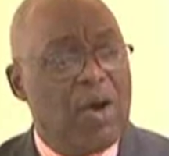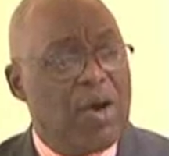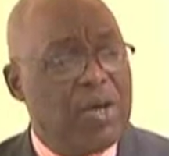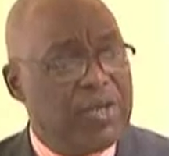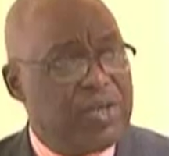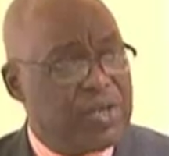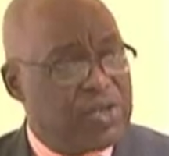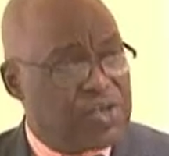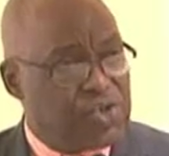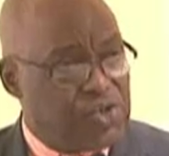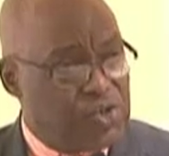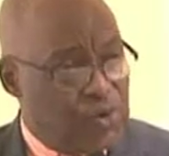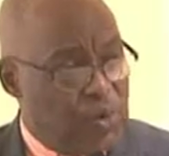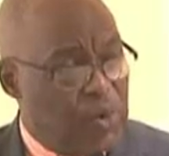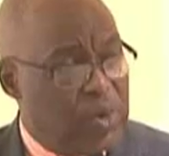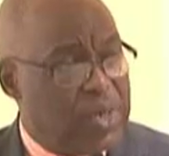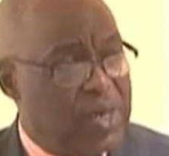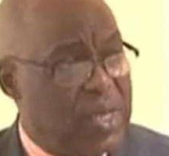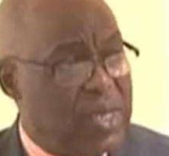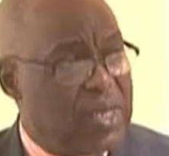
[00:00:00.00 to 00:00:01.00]
on the
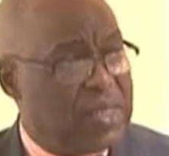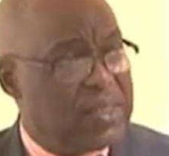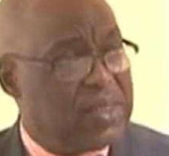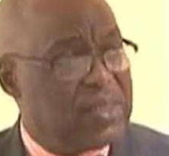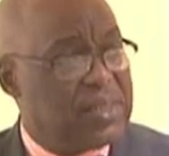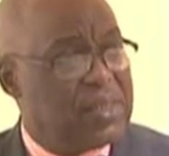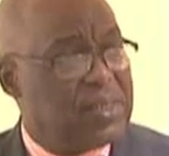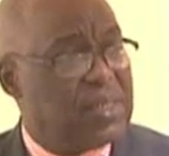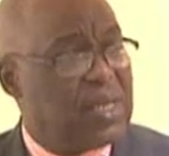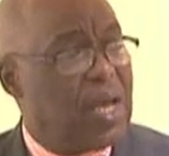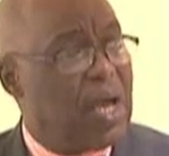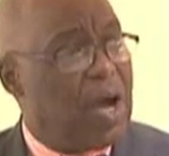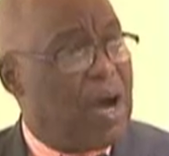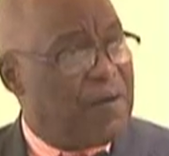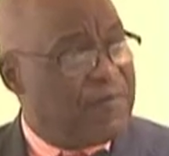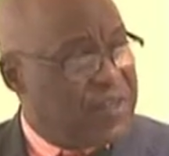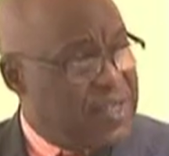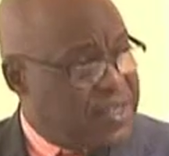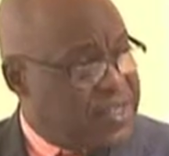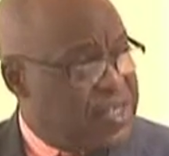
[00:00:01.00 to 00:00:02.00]
shoulders
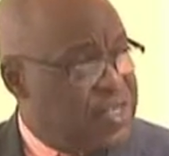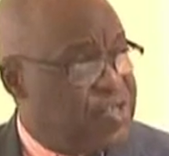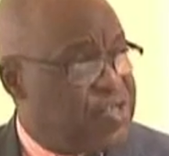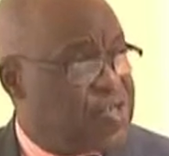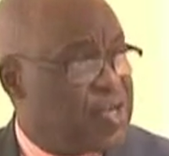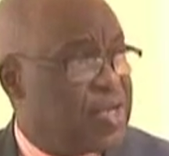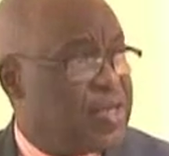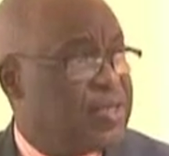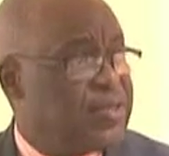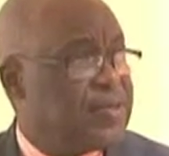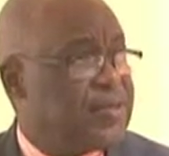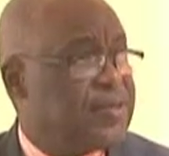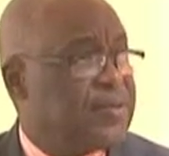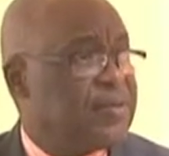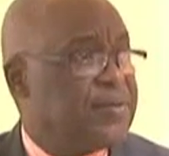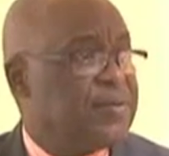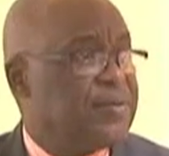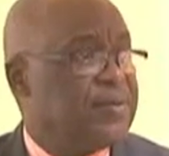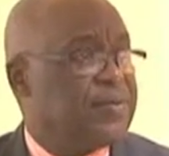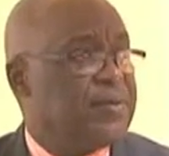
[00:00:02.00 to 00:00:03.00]
of the teachers,
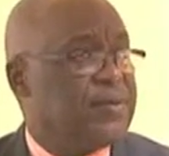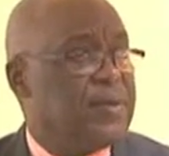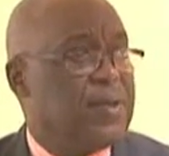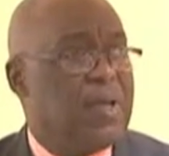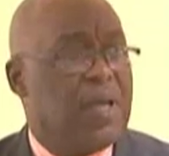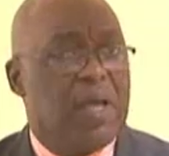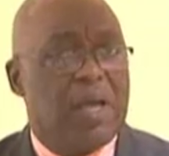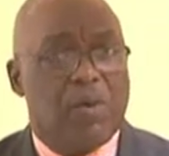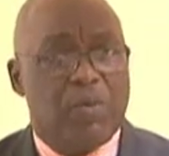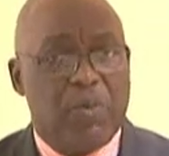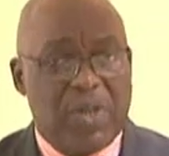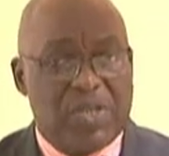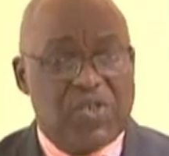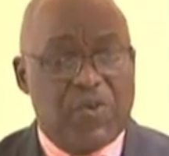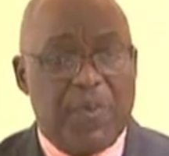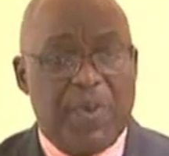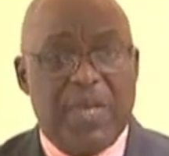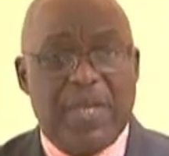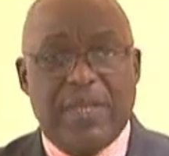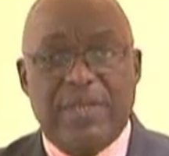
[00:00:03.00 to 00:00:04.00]
which
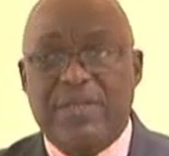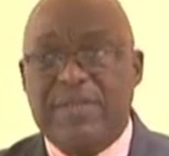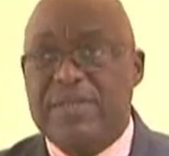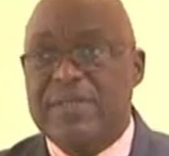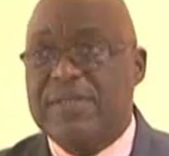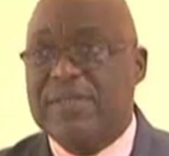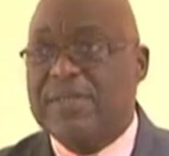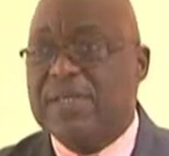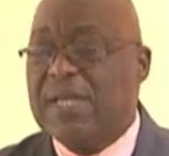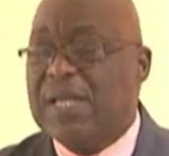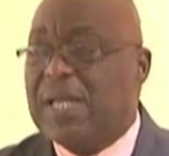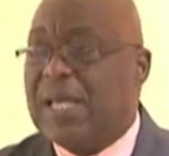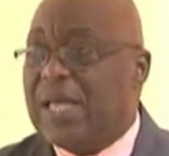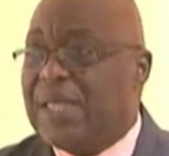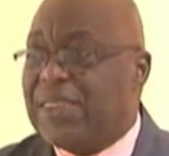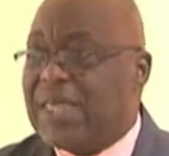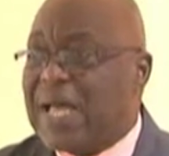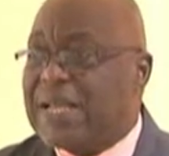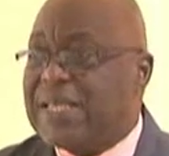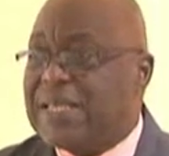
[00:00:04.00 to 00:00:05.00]
means
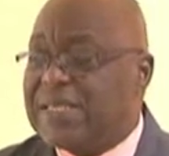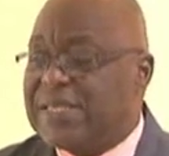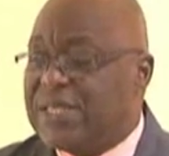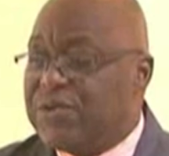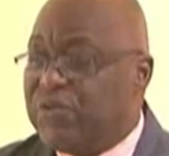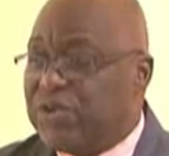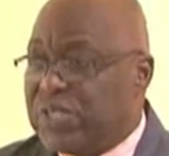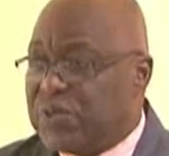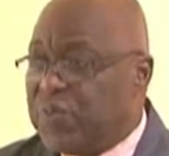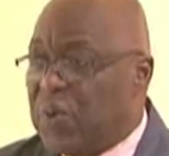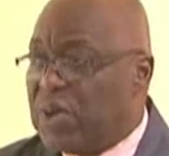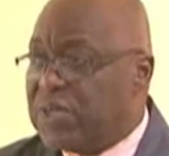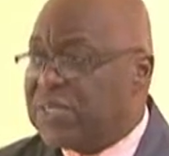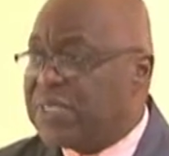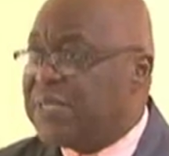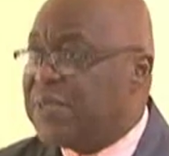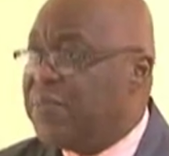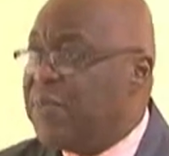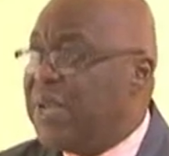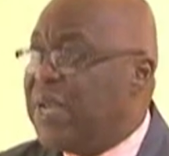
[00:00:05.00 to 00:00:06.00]
that it's the
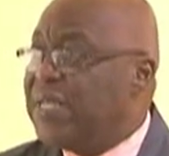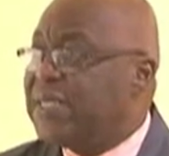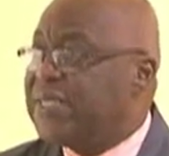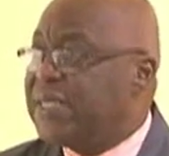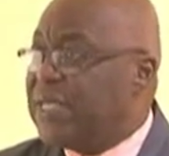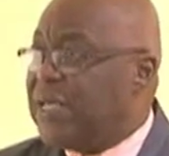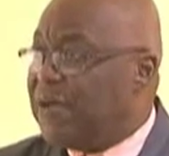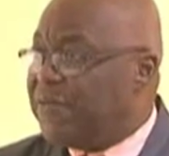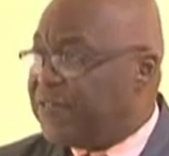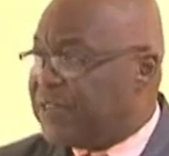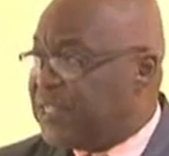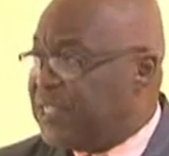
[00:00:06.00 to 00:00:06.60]
responsibility of